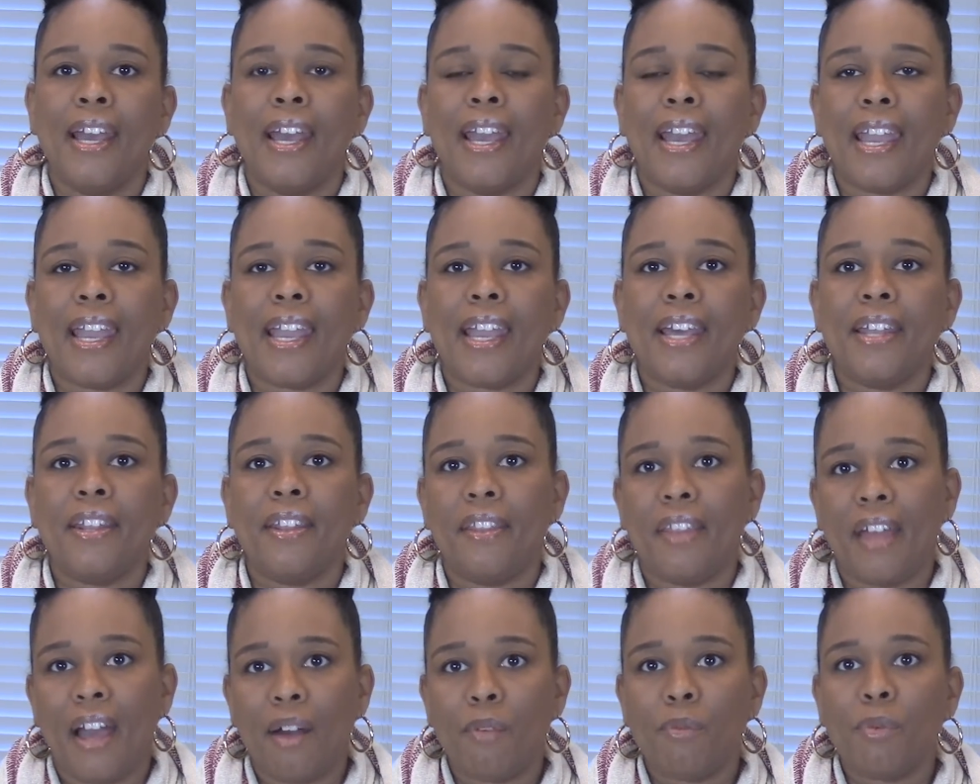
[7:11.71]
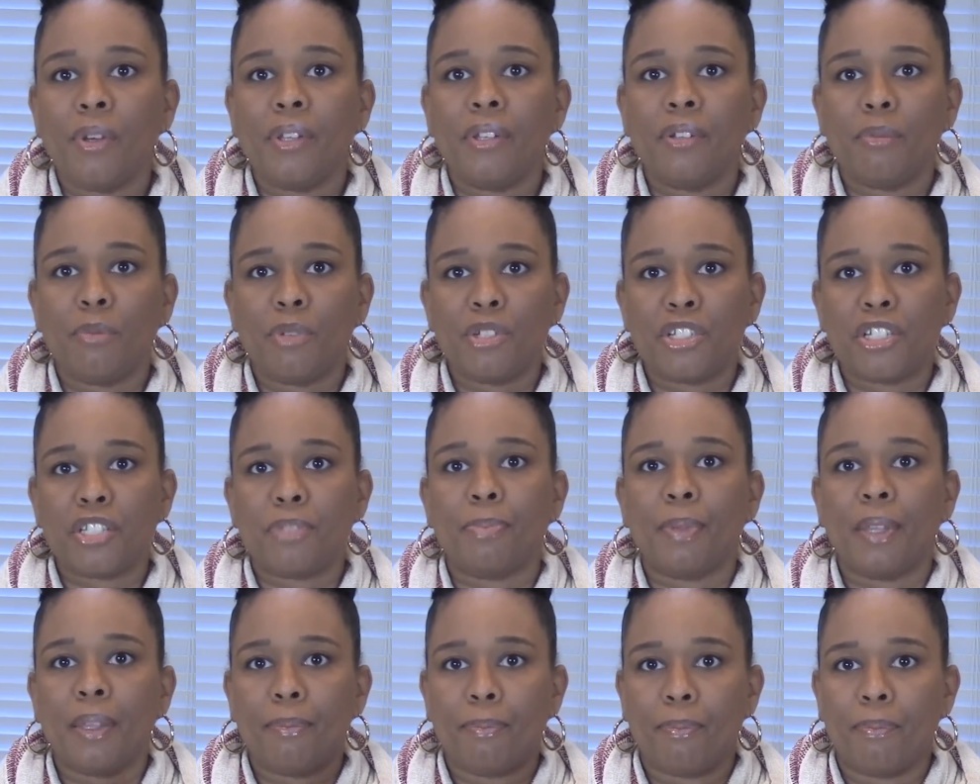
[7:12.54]
and that one would just
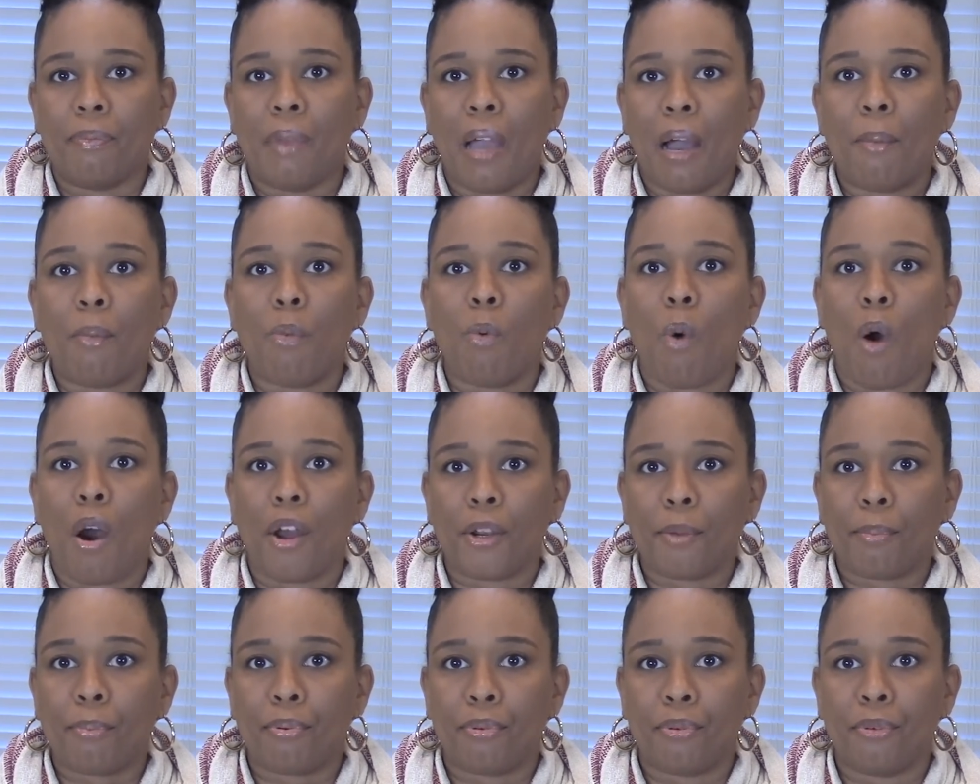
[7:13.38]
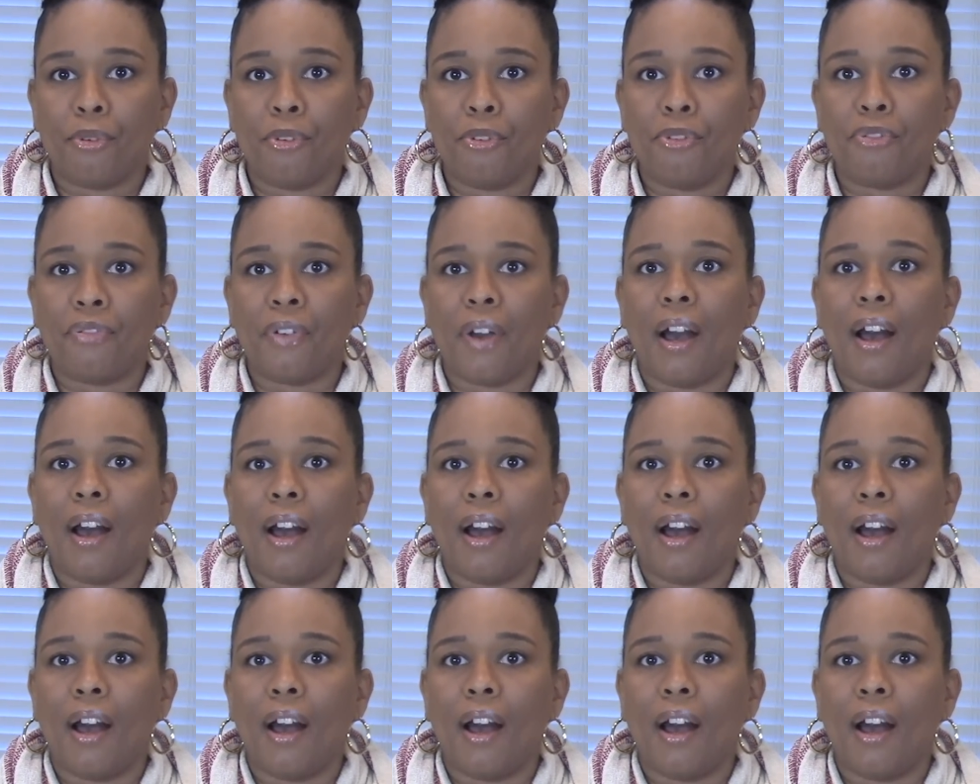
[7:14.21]
be a waterproof